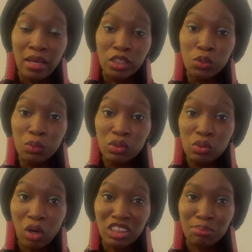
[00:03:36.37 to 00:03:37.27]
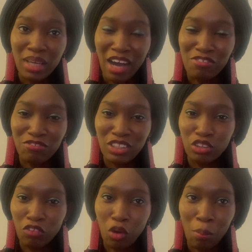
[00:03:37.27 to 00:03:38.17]
you will not be afraid
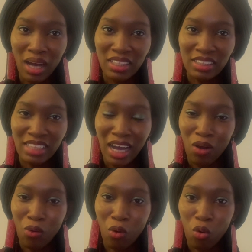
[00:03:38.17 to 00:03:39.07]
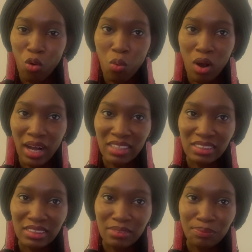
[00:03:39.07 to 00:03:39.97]
of your manager or
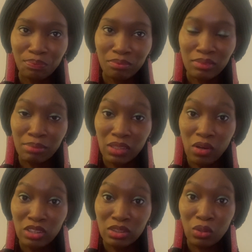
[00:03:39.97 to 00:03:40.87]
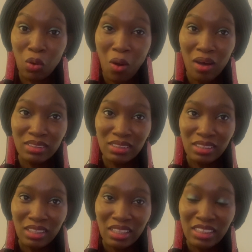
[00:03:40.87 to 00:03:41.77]
co-workers, because God
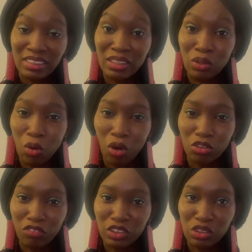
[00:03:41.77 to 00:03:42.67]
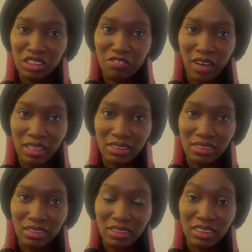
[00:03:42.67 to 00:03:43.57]
is the God of the
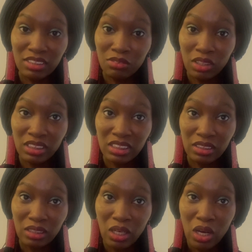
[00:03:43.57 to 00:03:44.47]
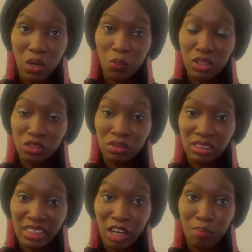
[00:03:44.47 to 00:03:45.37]
universe. Seriously, we need to
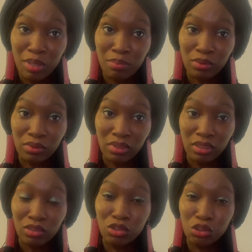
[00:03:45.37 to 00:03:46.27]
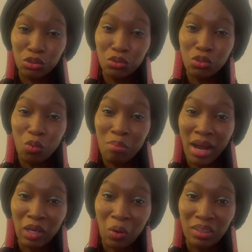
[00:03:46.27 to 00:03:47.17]
tell people, do you know who
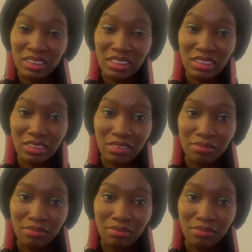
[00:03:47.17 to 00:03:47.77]
my God is?